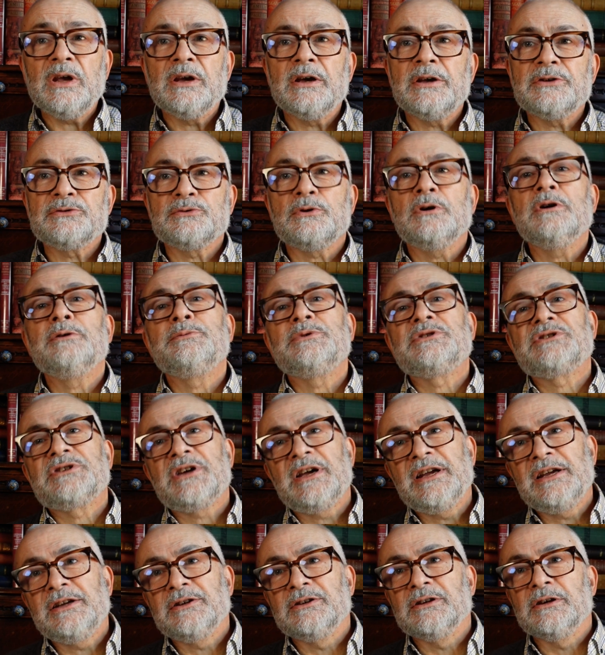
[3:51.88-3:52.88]
So I was
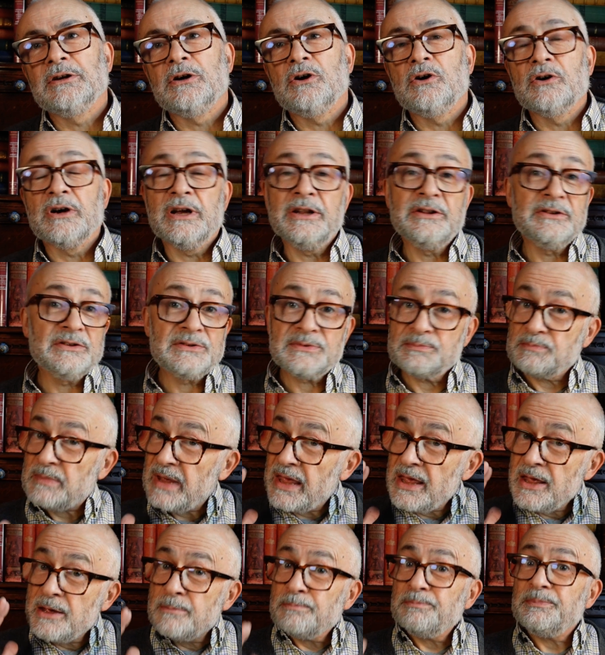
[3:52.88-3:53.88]
taken along, and
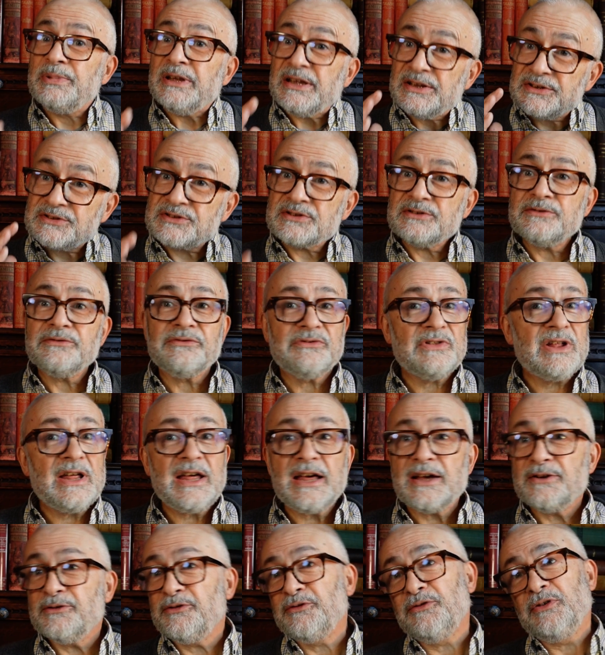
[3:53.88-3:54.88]
bits of
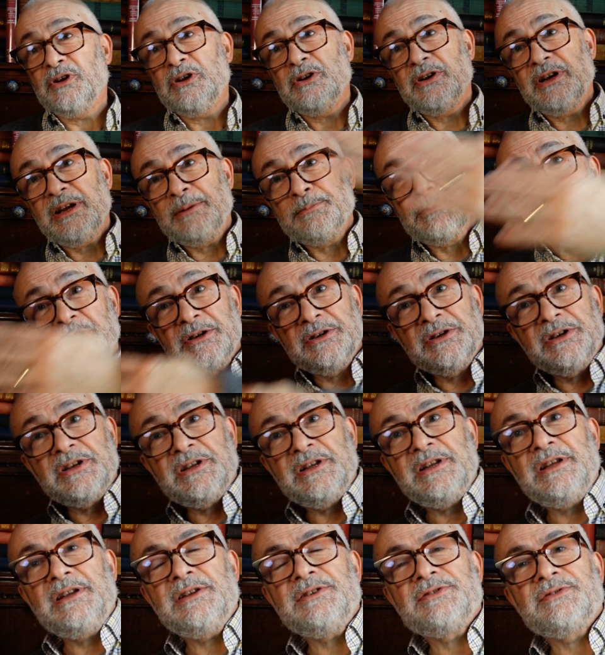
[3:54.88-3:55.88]
that, flying
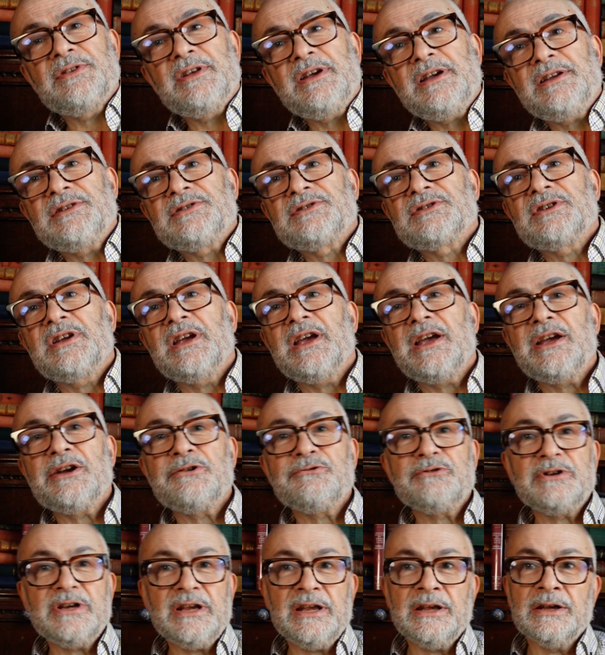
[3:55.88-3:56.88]
monkeys, they're
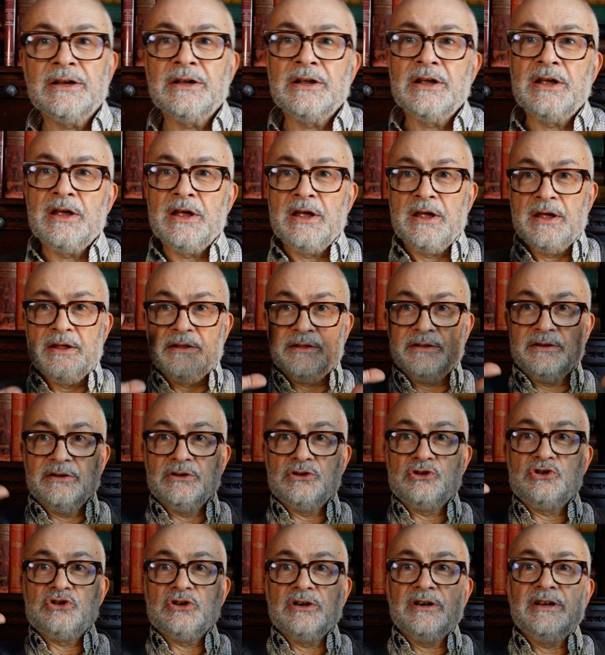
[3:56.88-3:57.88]
scary. The
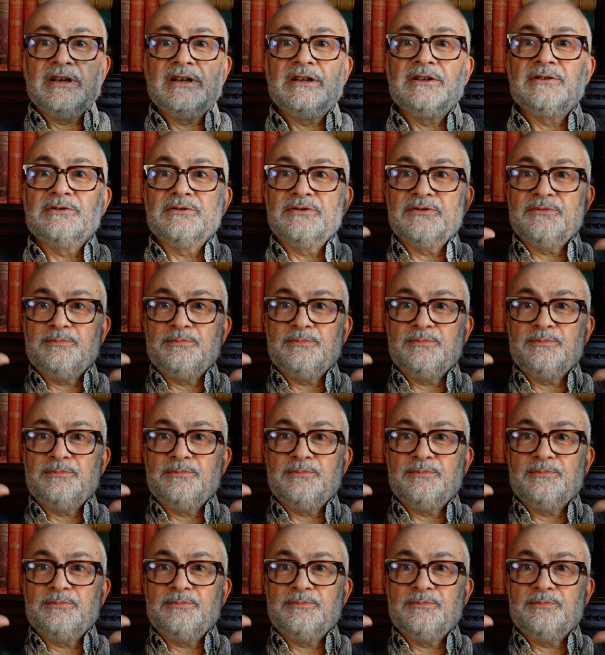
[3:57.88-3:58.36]
giant